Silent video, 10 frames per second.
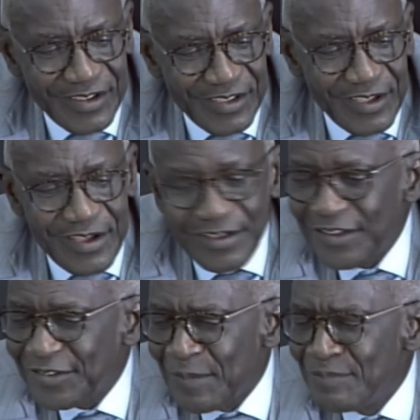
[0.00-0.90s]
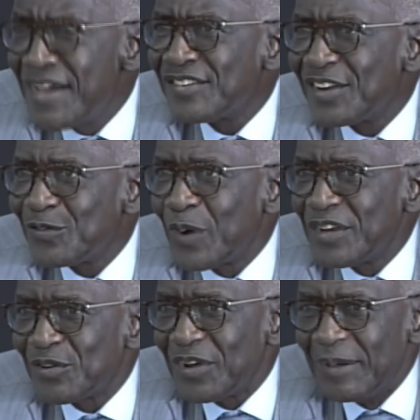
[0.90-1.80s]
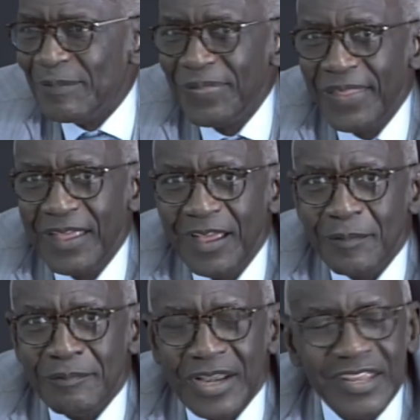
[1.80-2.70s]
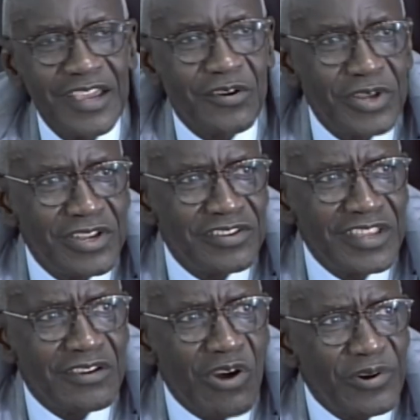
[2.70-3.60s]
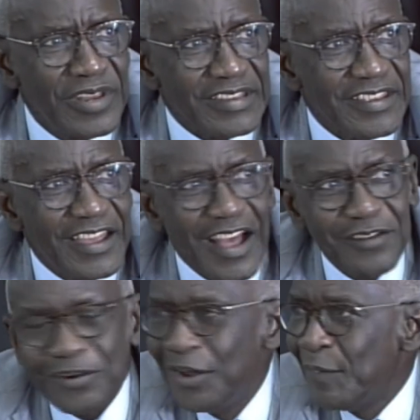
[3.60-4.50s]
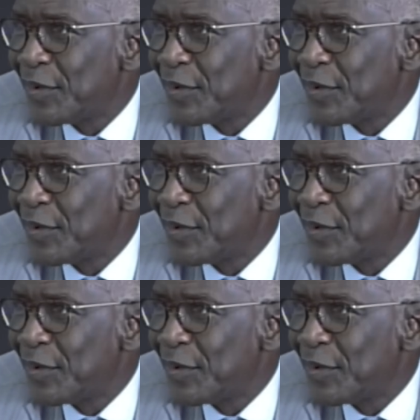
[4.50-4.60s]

his message went to him, but he couldn't decode it.